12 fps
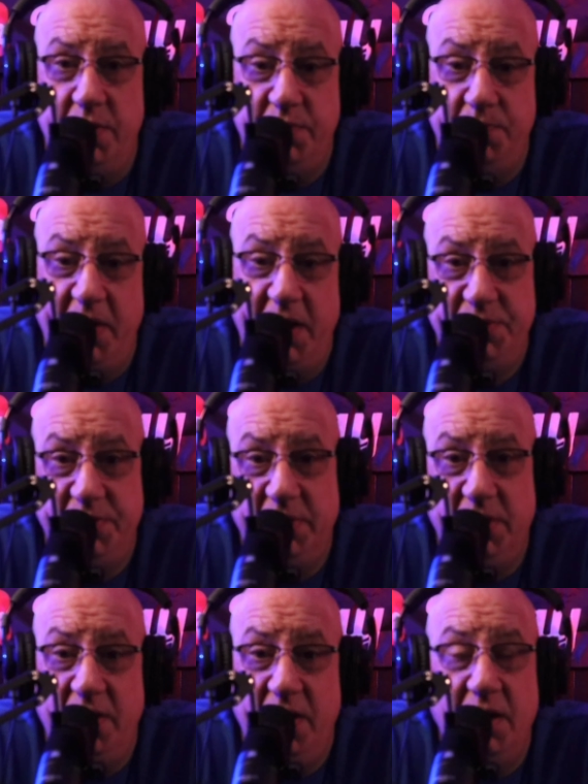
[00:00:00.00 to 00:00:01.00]

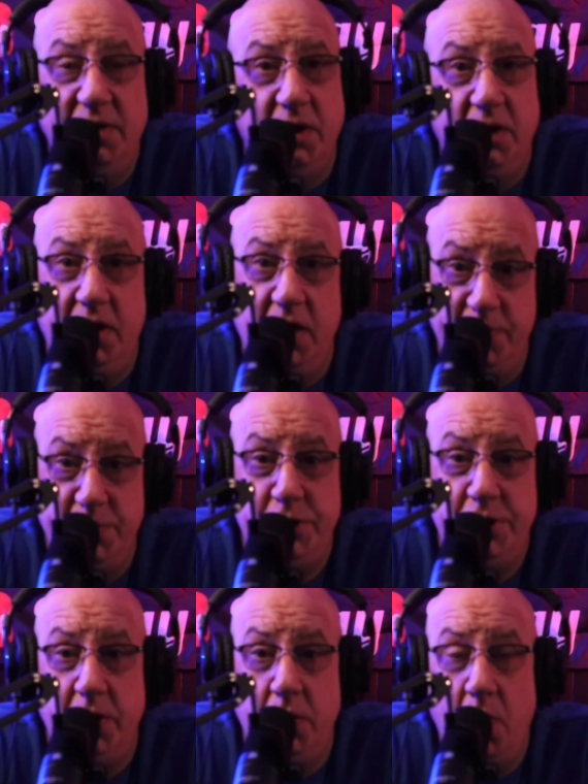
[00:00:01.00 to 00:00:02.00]
basically there to give
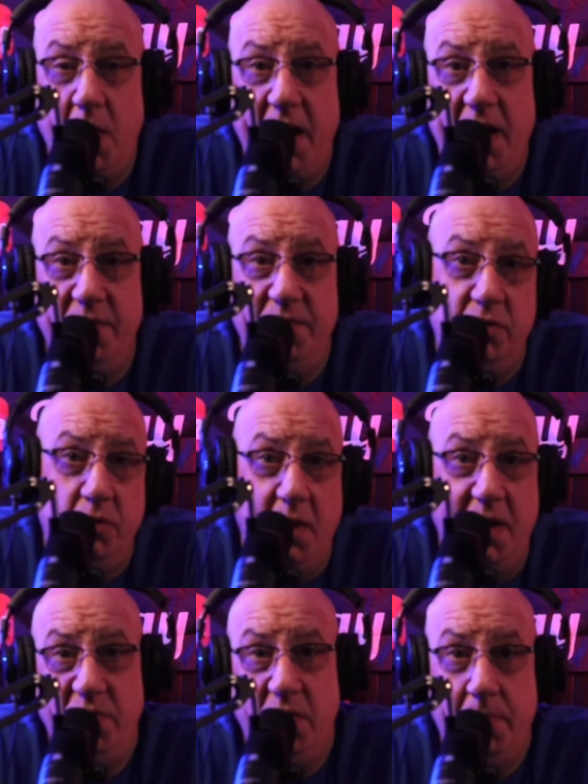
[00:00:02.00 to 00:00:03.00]
shit away to
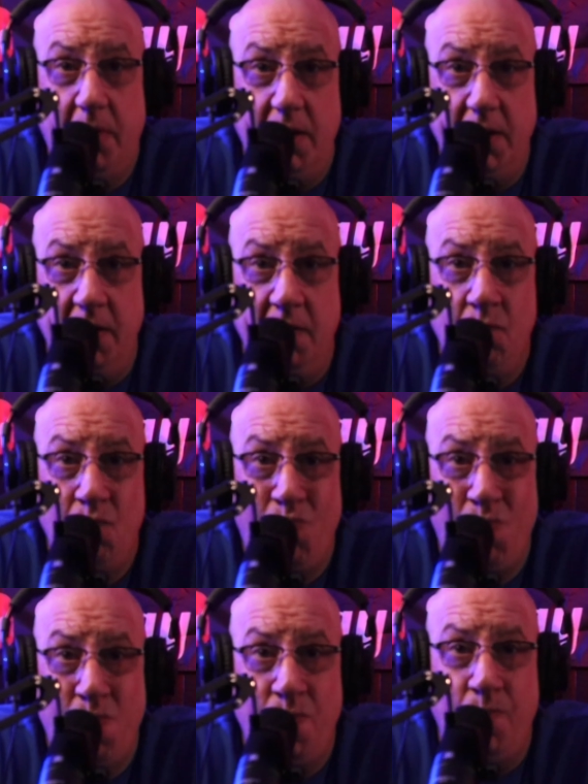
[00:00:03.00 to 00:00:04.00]
everybody.
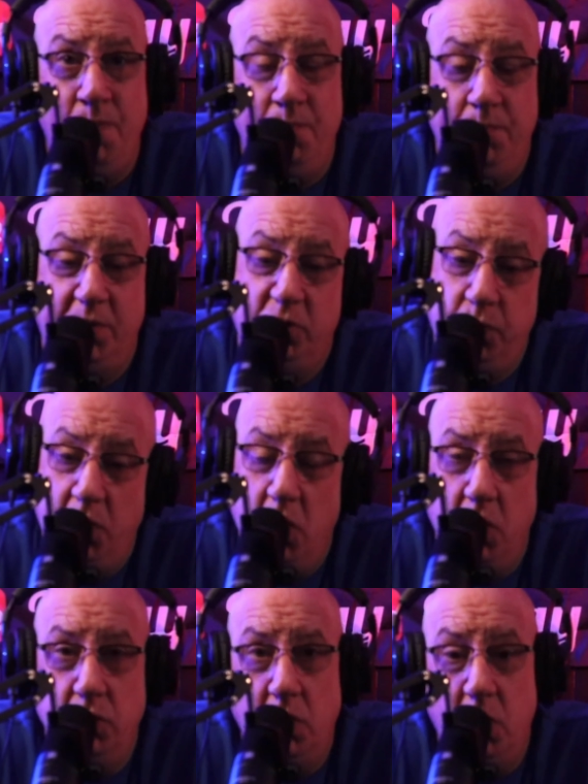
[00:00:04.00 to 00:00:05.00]
Because we
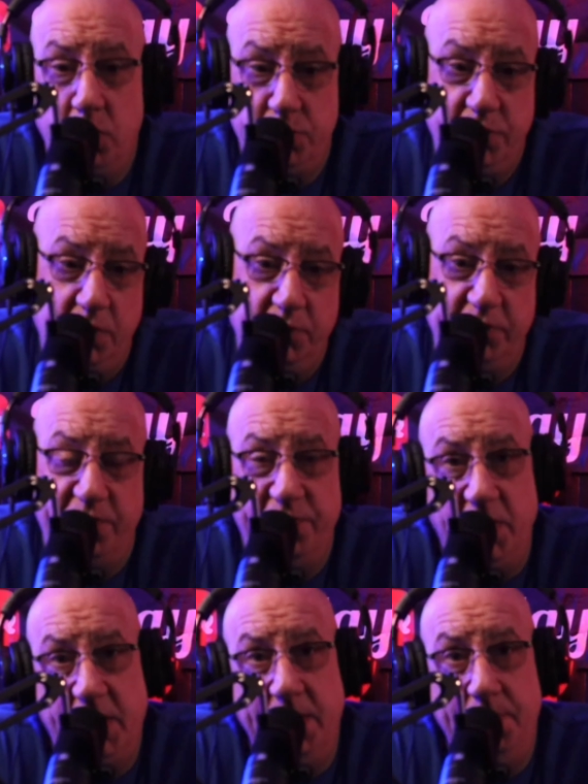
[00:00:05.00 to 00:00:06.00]
all know she was a
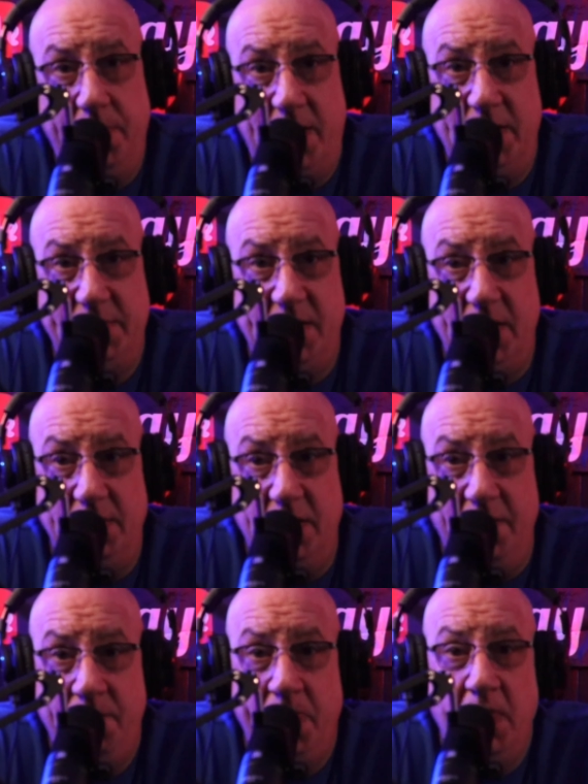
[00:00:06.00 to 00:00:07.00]
fucking
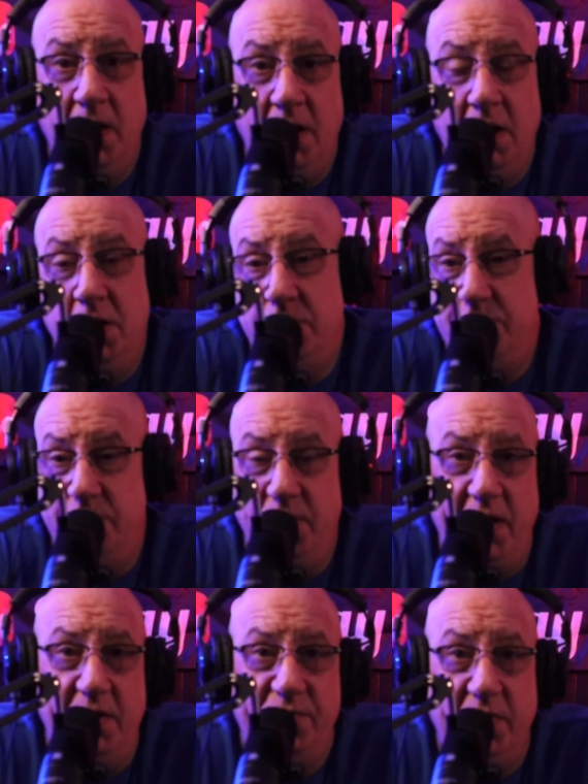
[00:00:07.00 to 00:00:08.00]
bartender. She
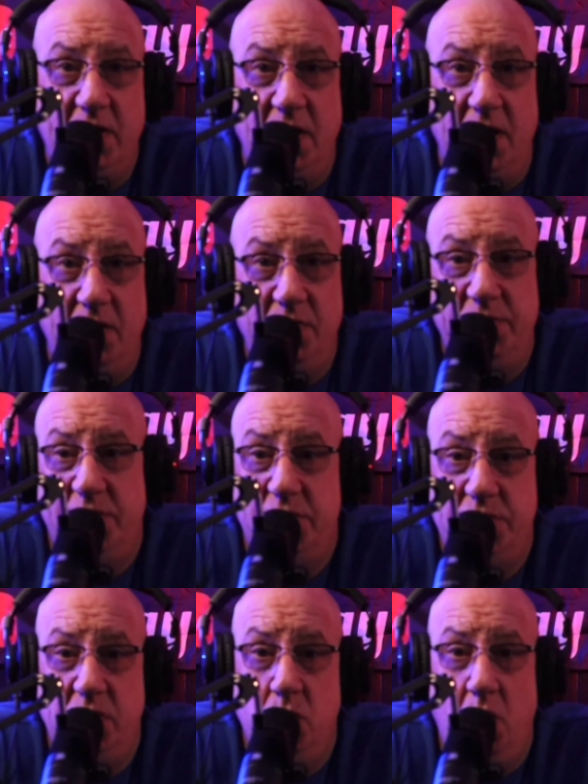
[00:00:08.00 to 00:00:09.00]
ran for Congress and
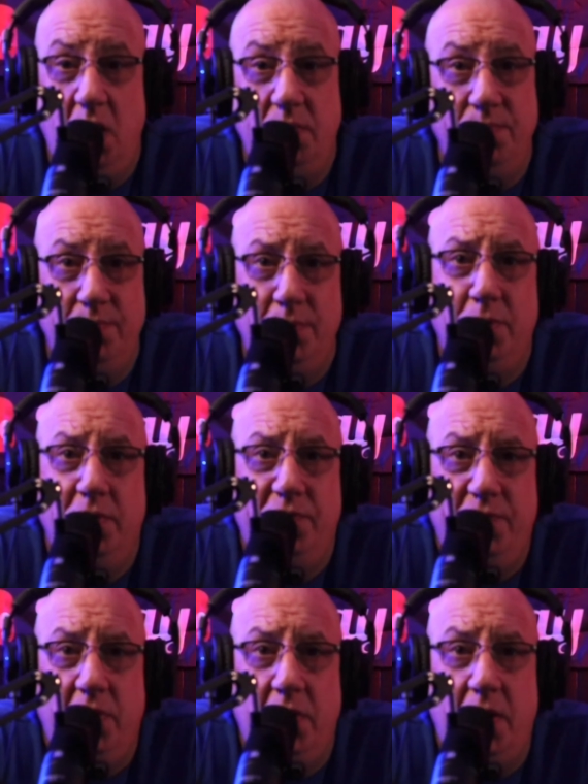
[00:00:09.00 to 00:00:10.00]
she won. Good
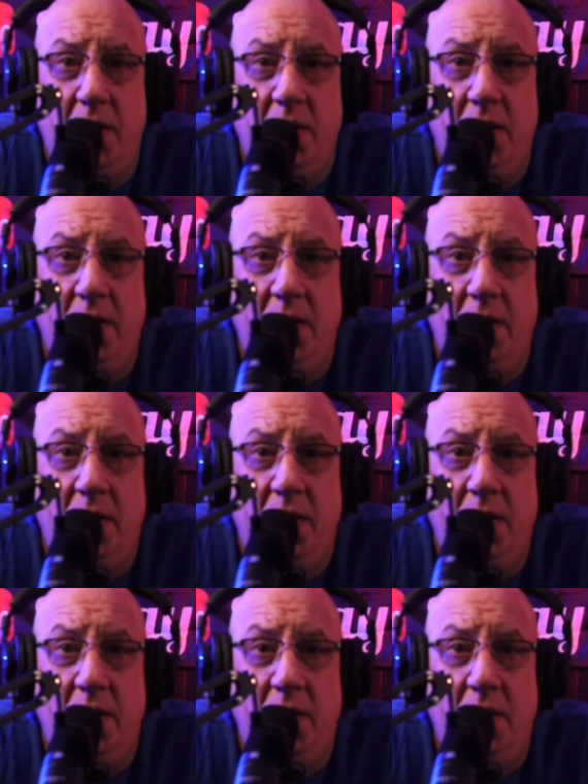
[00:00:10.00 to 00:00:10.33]
for her.